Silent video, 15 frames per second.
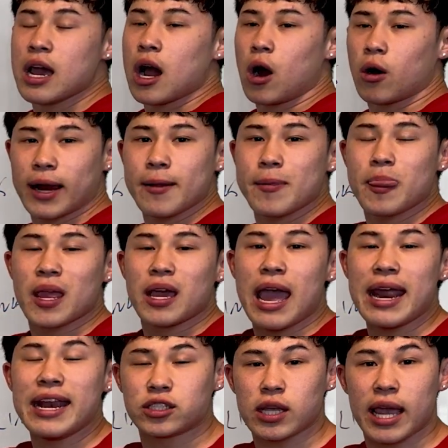All right.
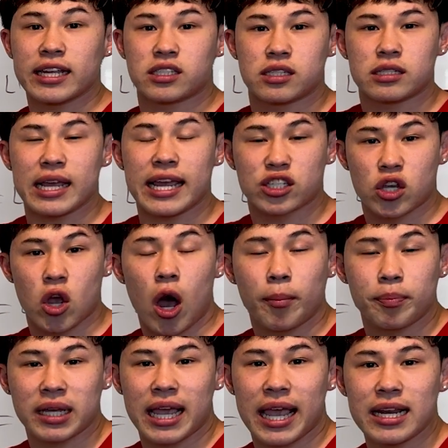It's
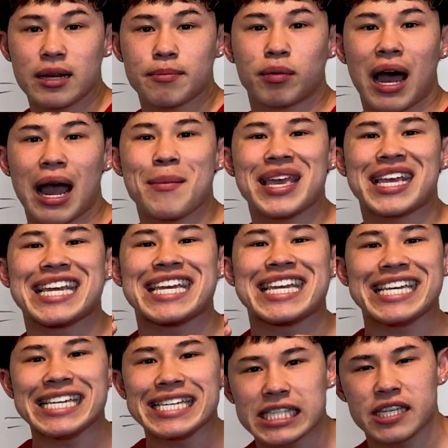complicated, but I make it
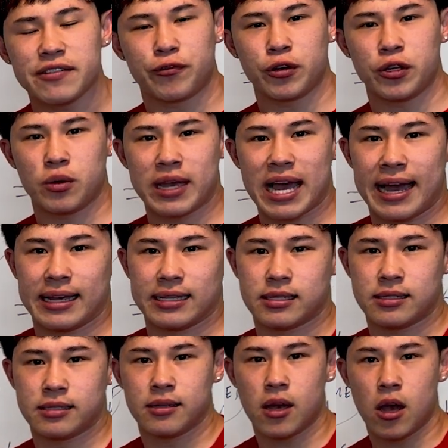easy for you
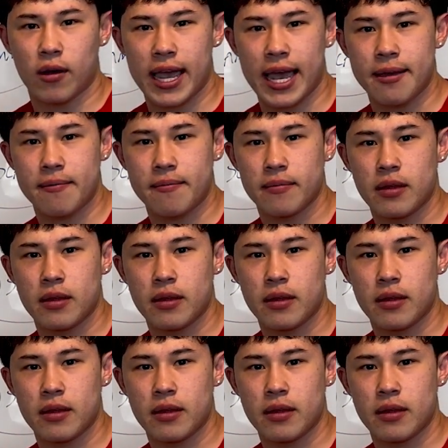guys. Okay.